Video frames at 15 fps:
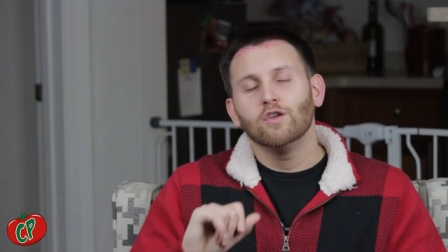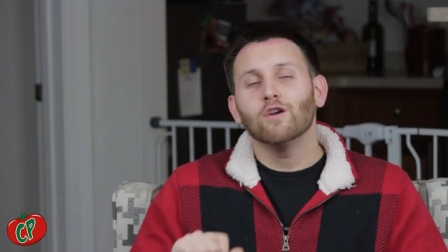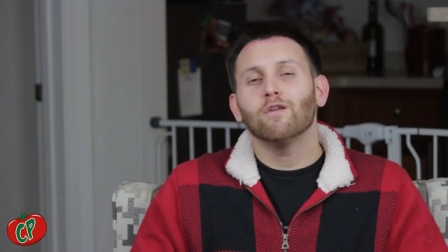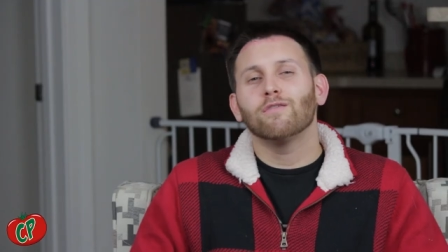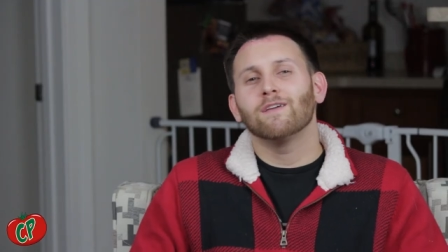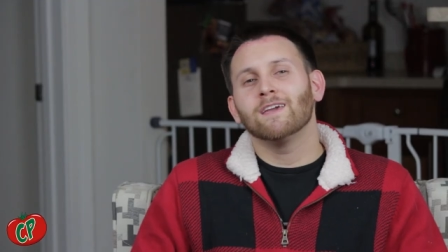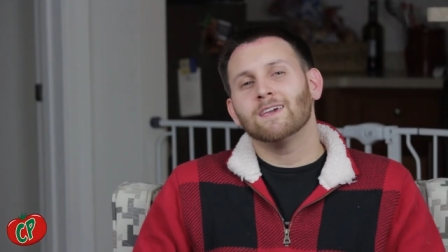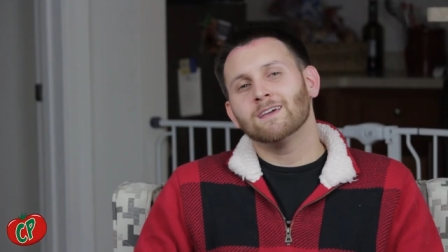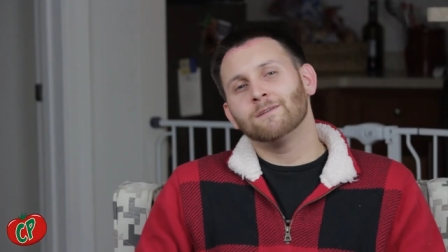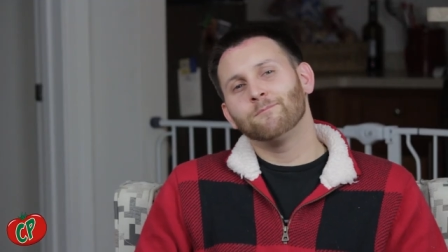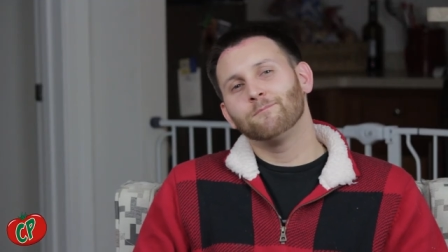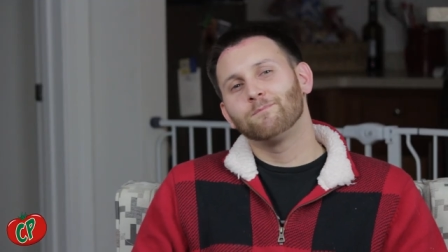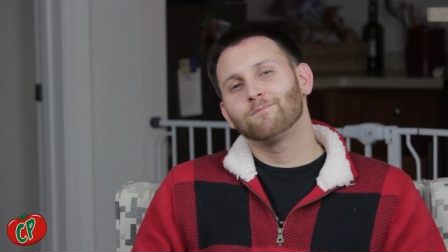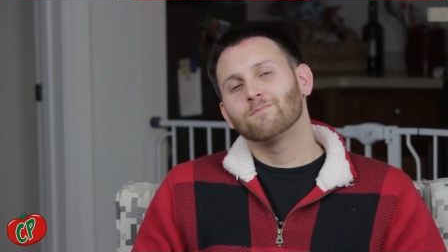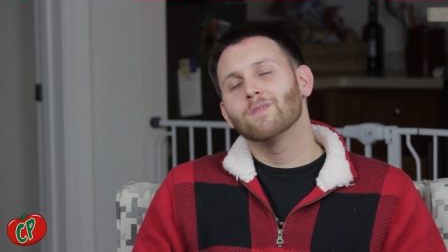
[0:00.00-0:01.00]
You're
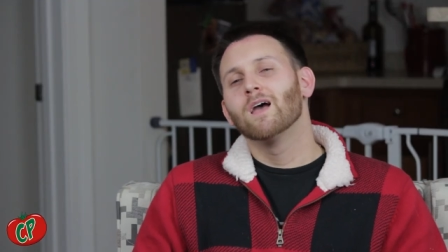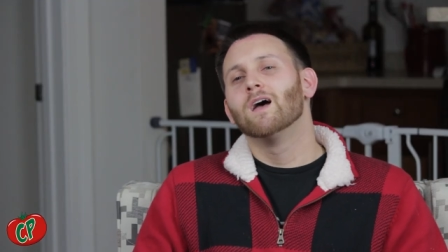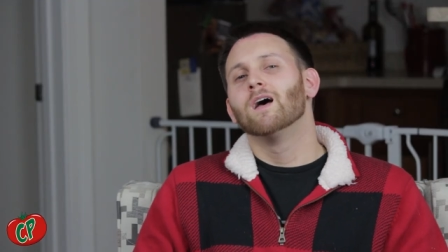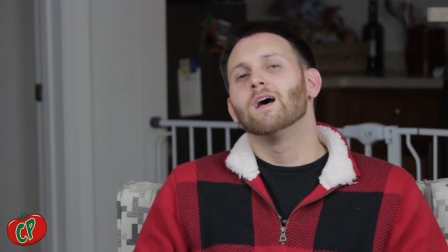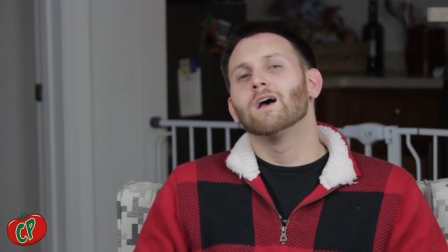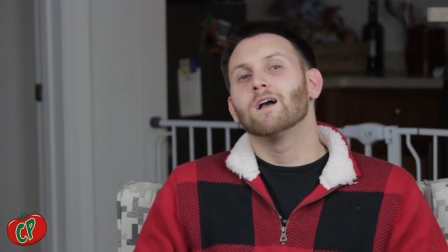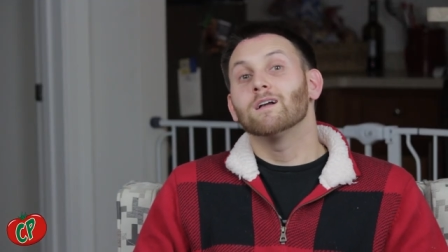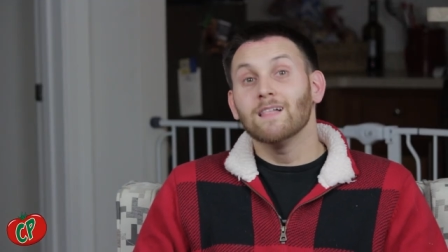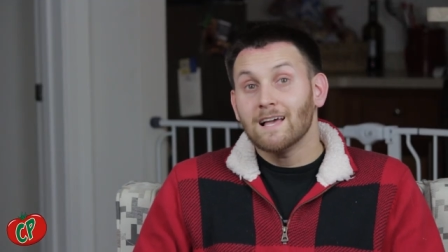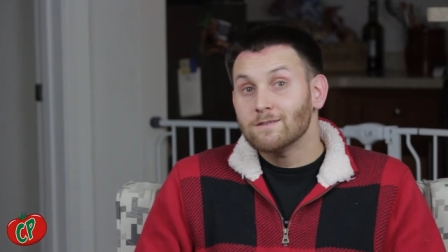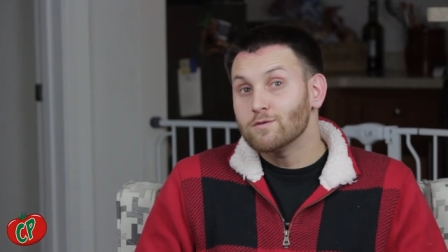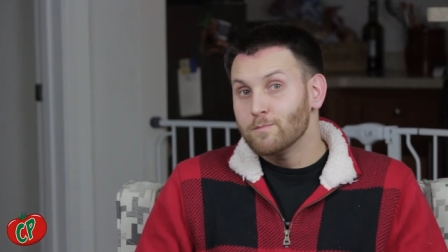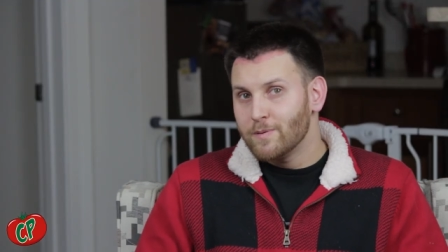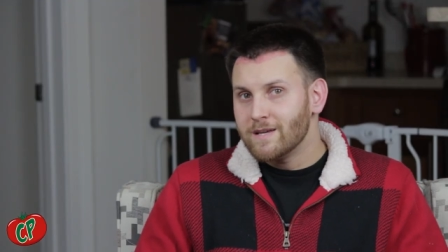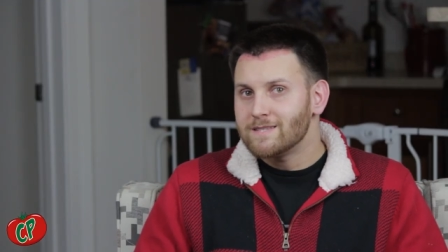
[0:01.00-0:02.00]
thinking,
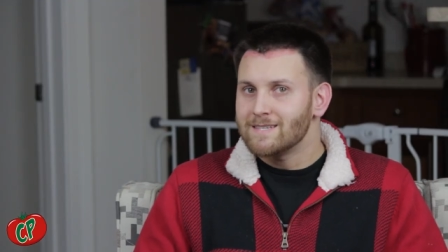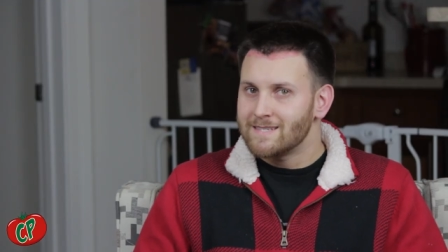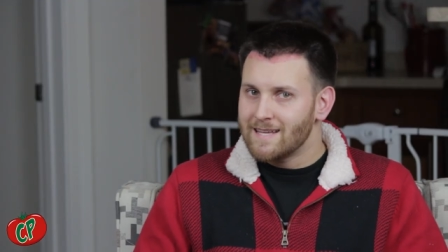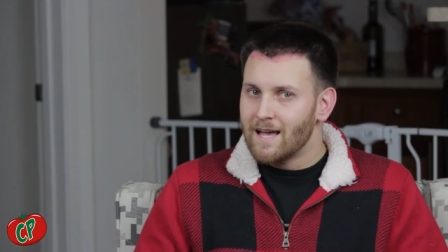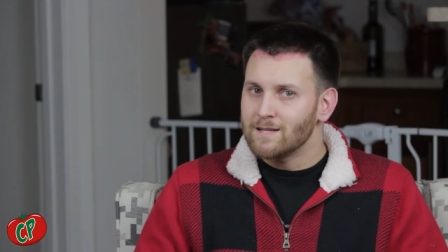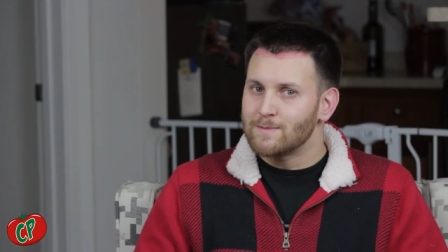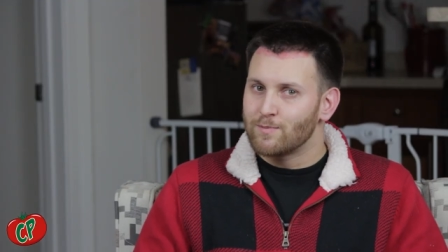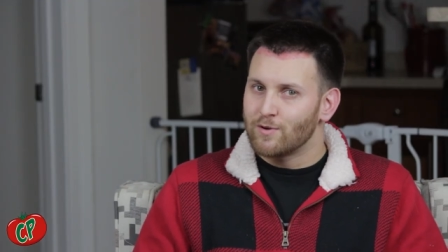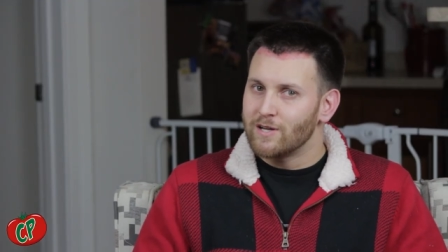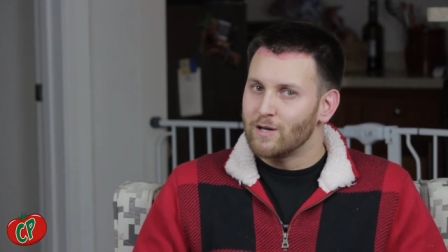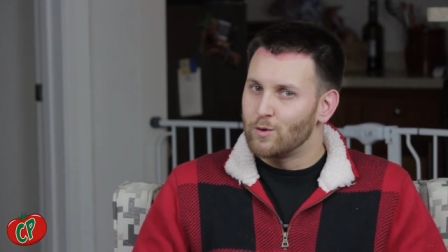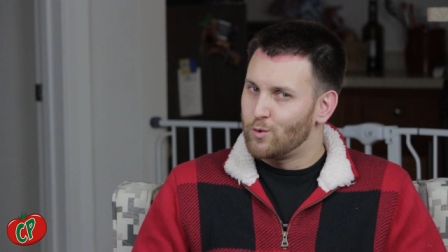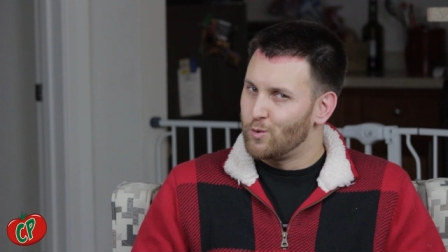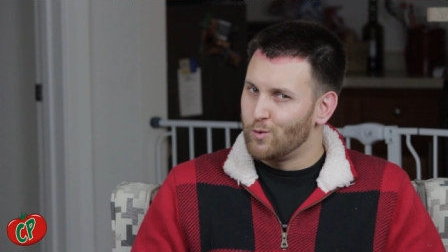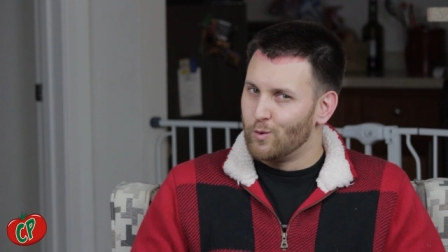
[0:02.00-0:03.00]
Classroom Pizza sounds pretty
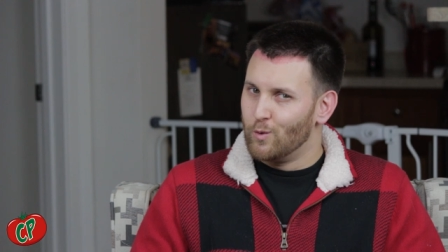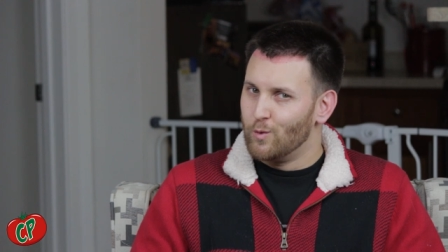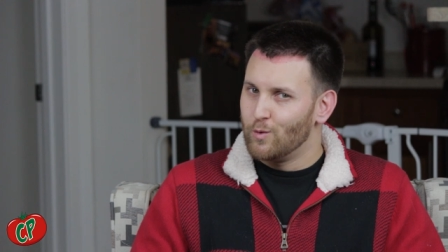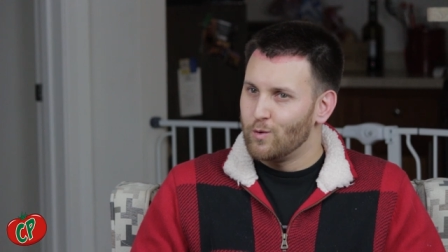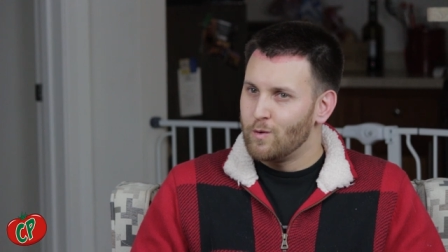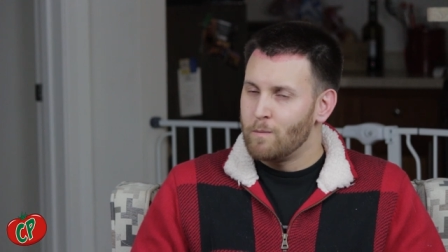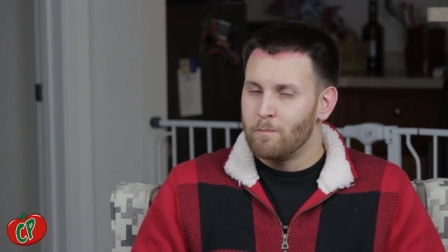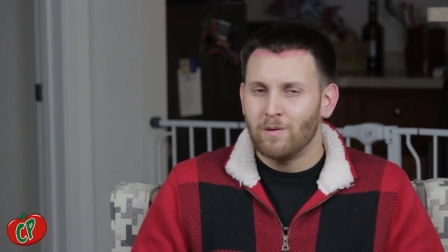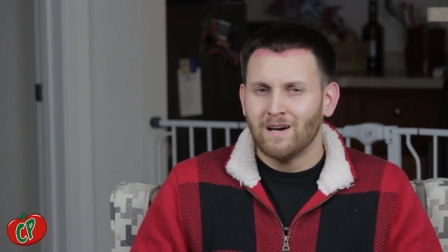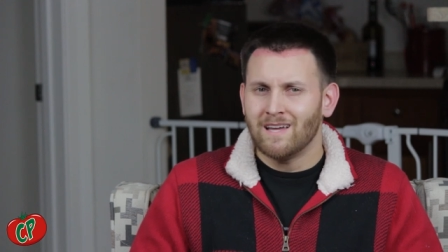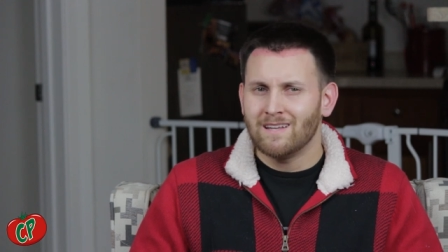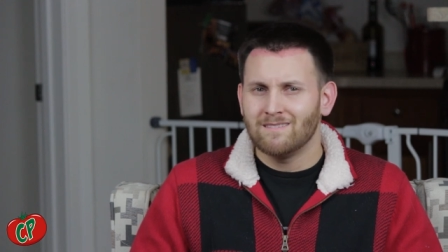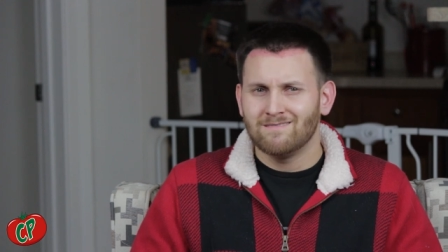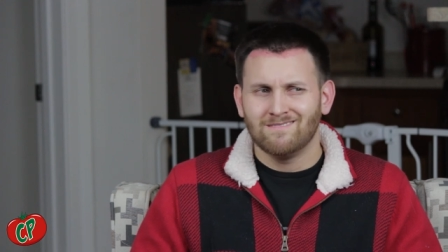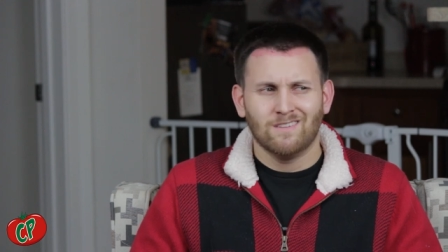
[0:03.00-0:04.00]
cool,
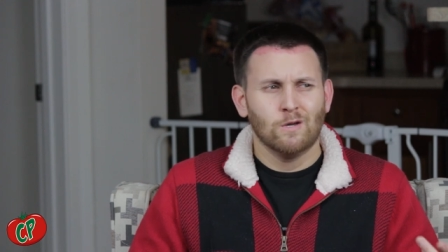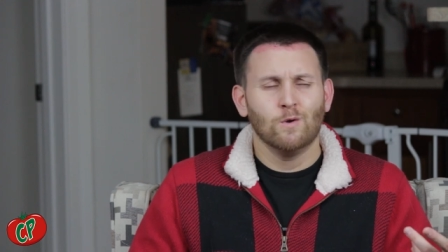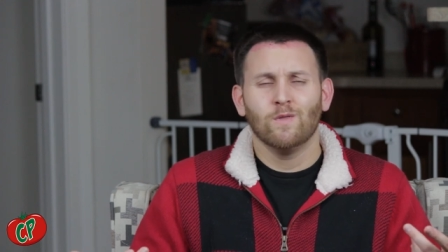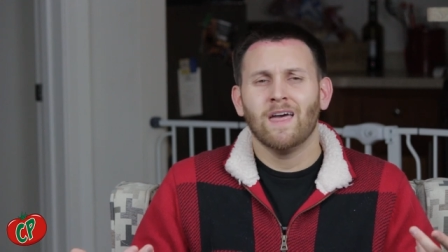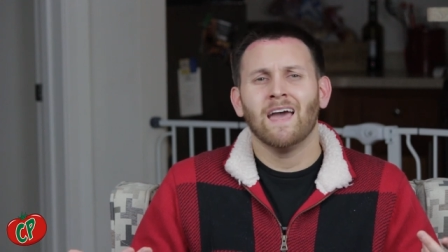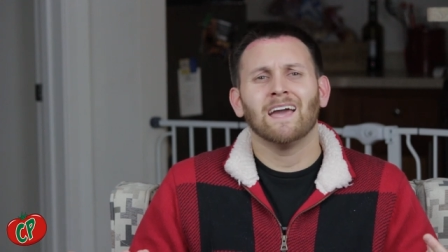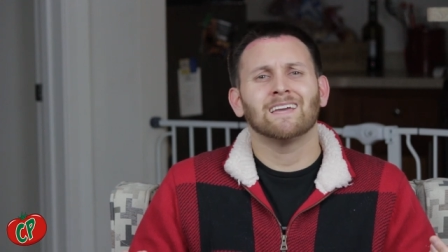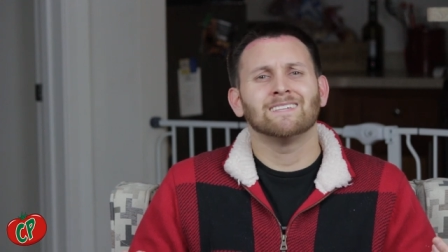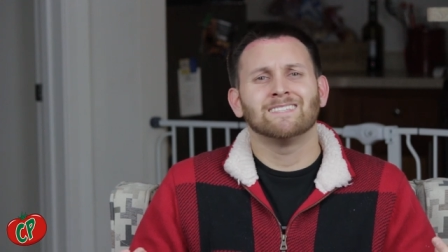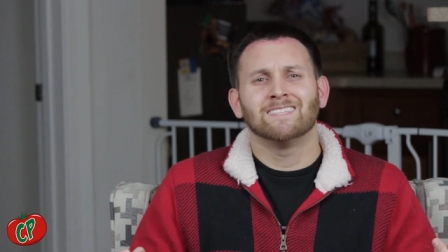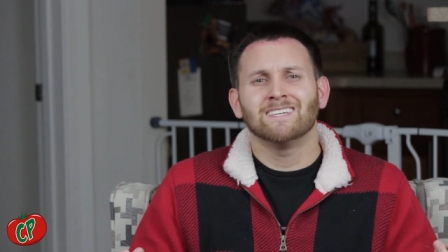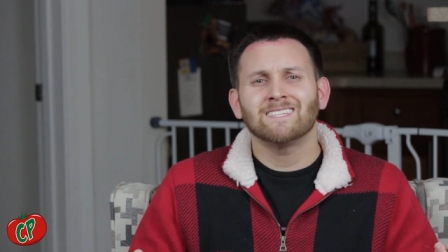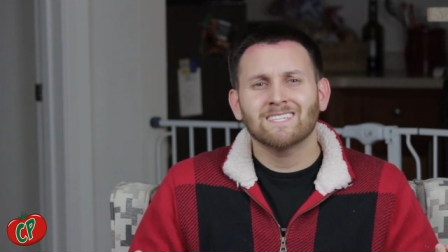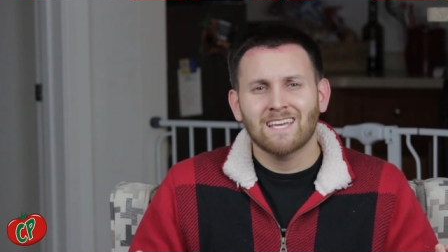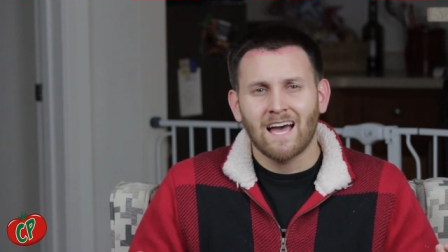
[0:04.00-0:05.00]
but who the heck is
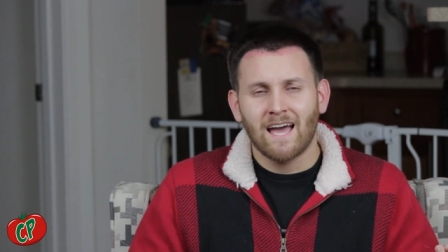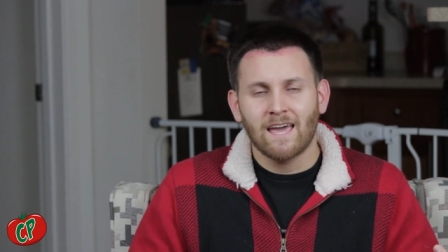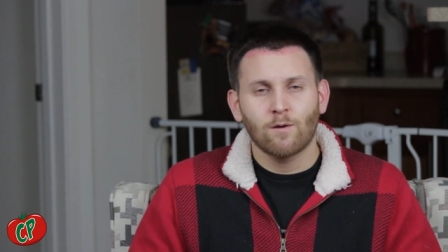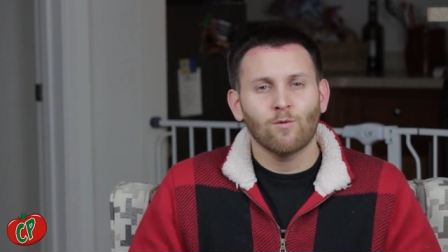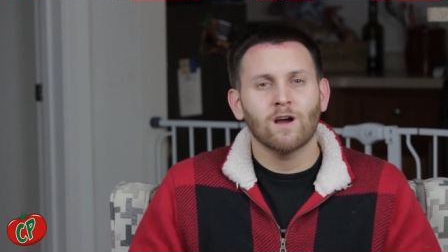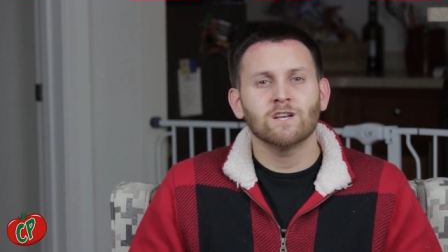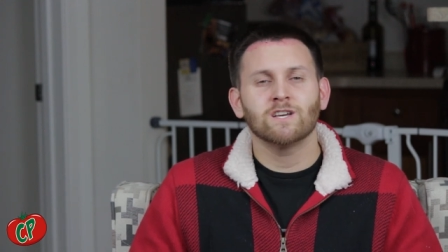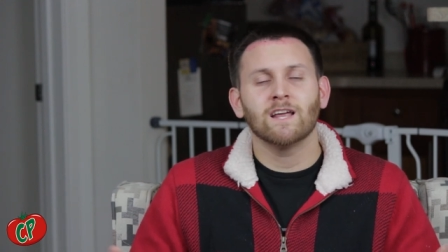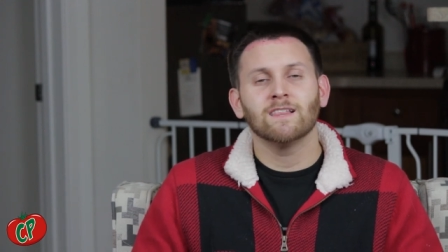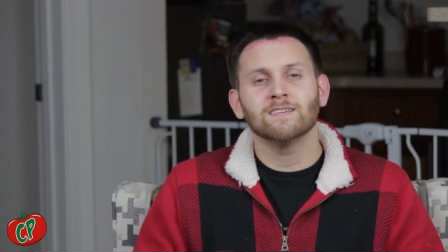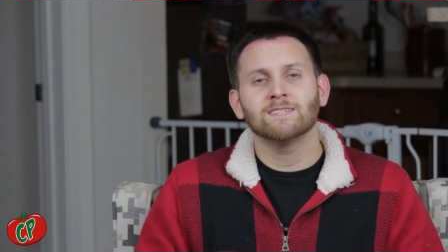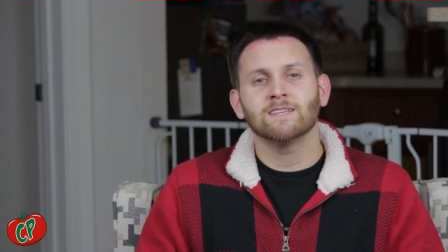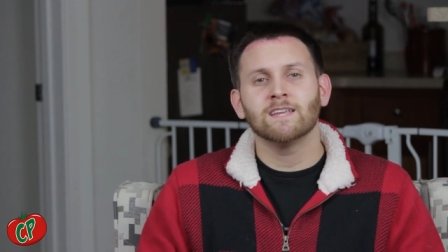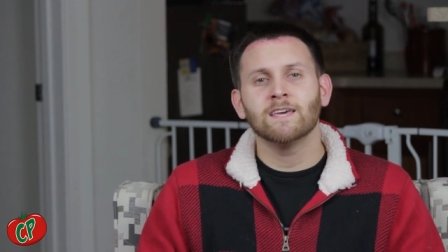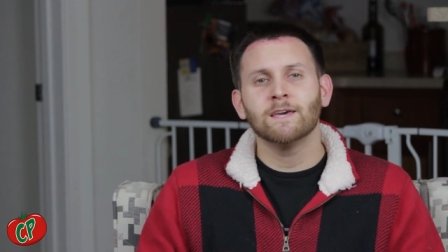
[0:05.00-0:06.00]
this guy and why should I
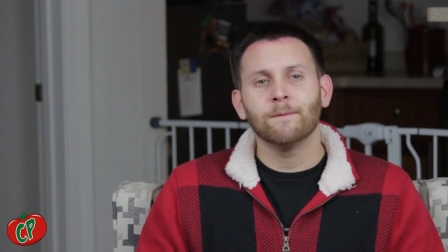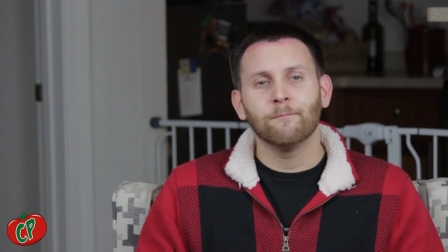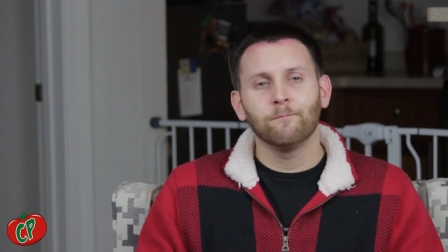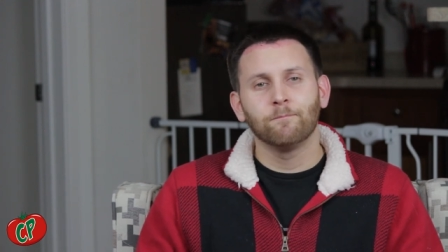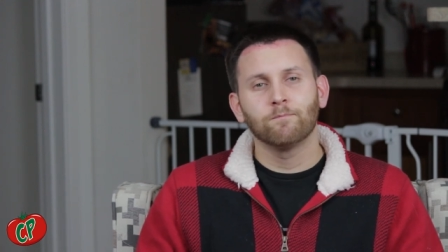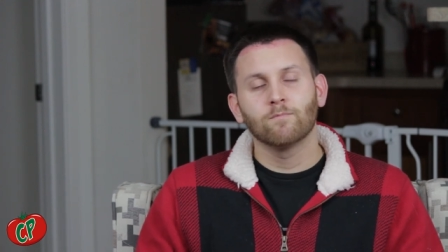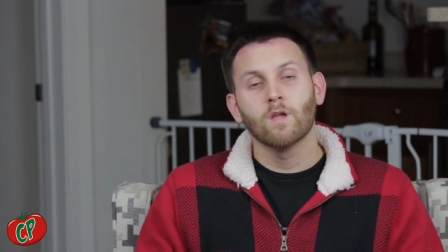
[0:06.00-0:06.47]
listen to him?